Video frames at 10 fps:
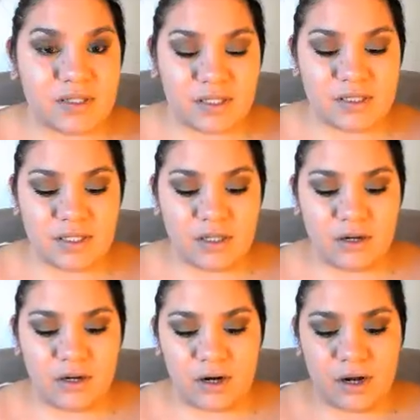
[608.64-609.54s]

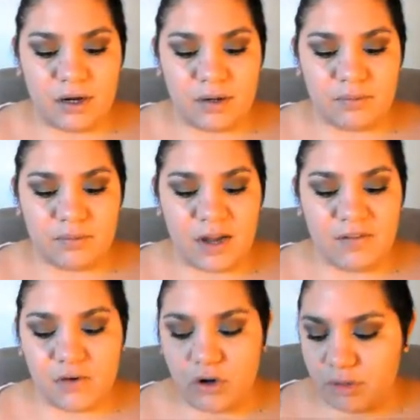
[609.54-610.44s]
concealer.
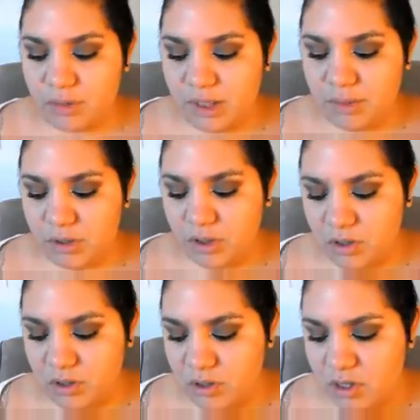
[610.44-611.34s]
I've heard
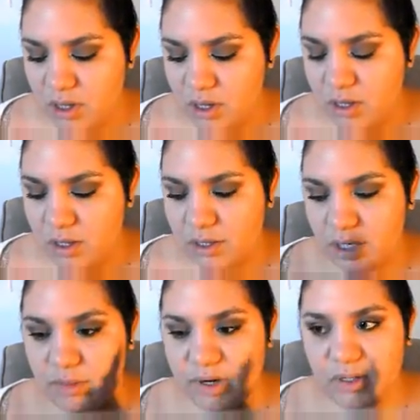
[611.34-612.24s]
people
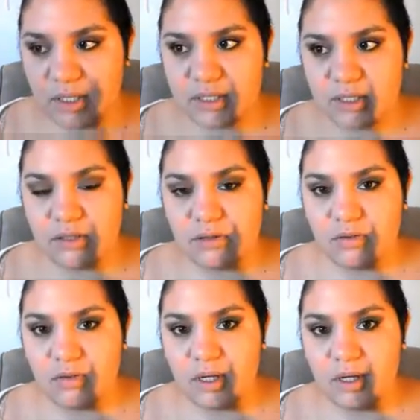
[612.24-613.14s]
compare this
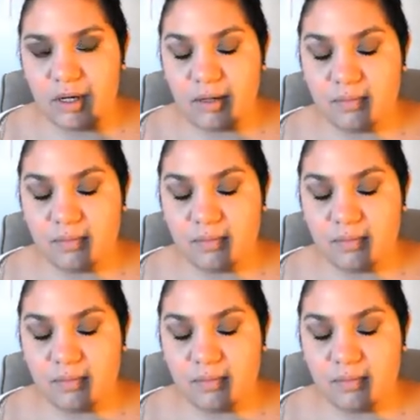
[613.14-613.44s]
to the